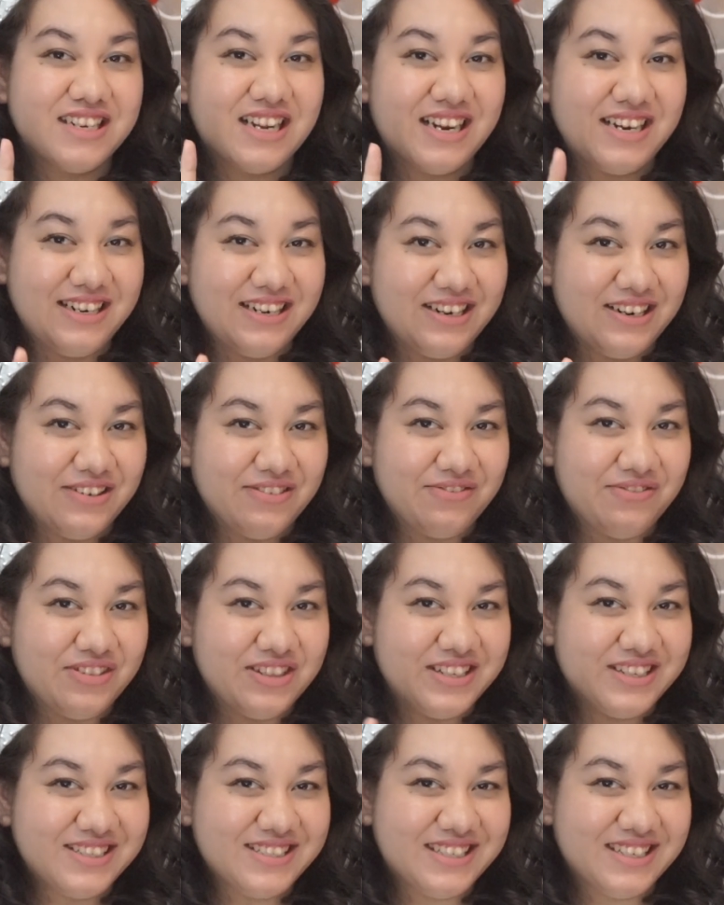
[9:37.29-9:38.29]
I love
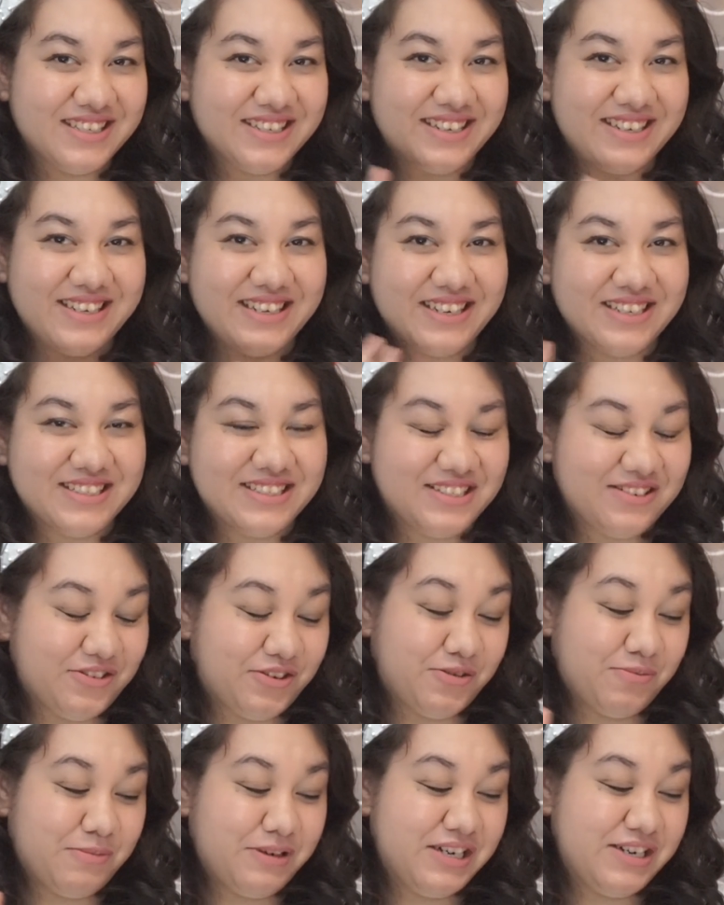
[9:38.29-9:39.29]
this. It connects to
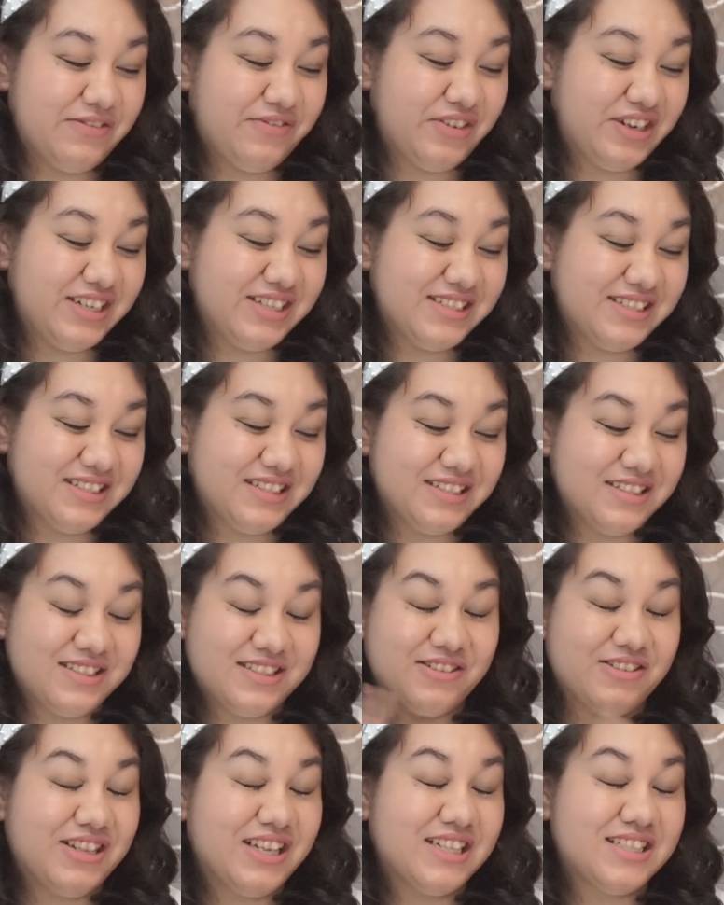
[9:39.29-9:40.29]
all my devices,
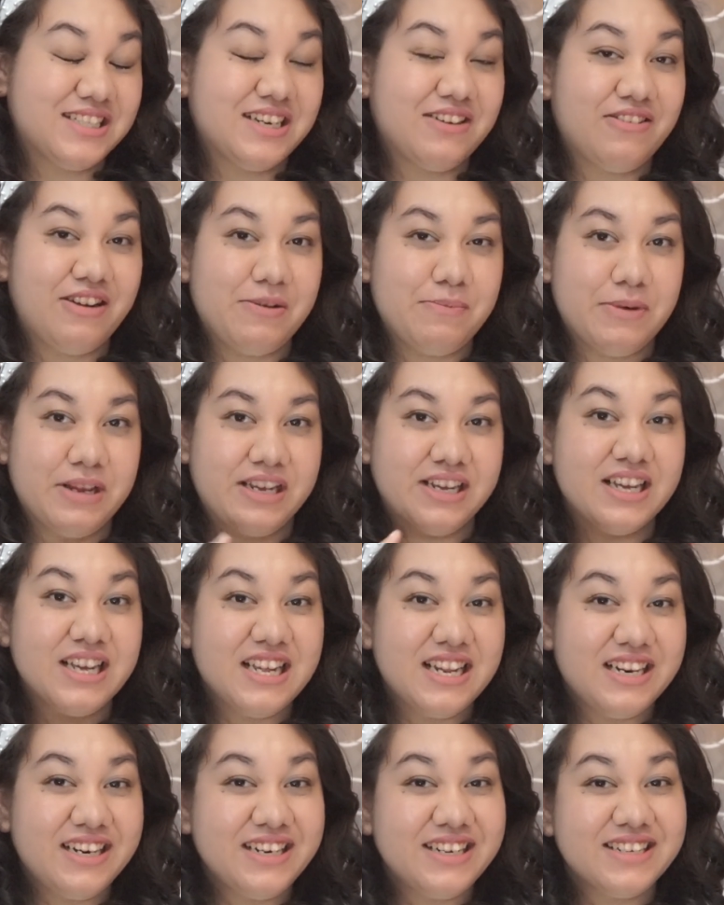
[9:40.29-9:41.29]
so that's how I make
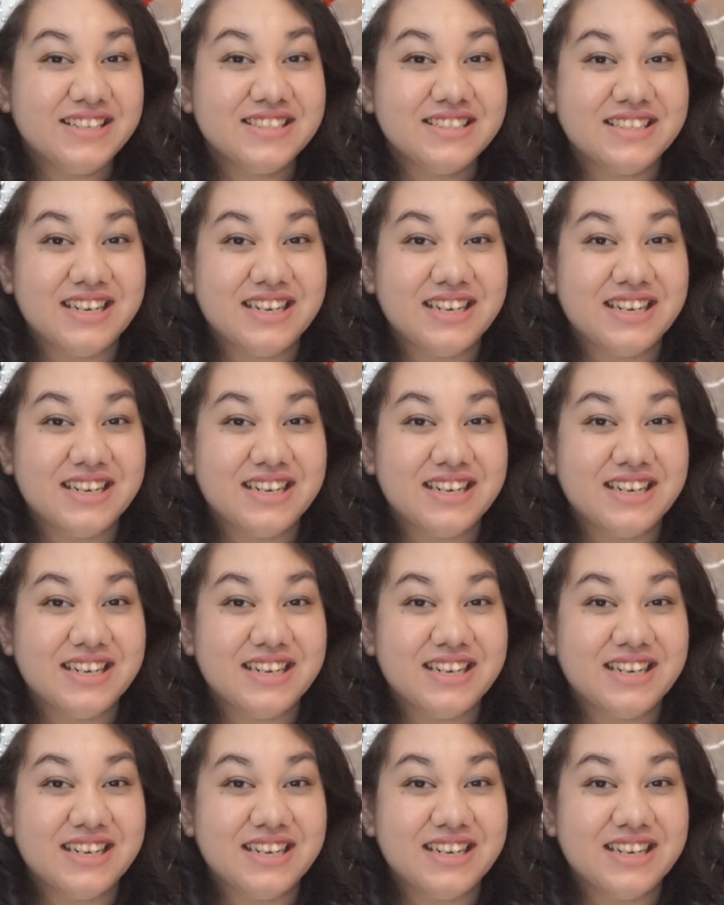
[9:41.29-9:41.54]
lists.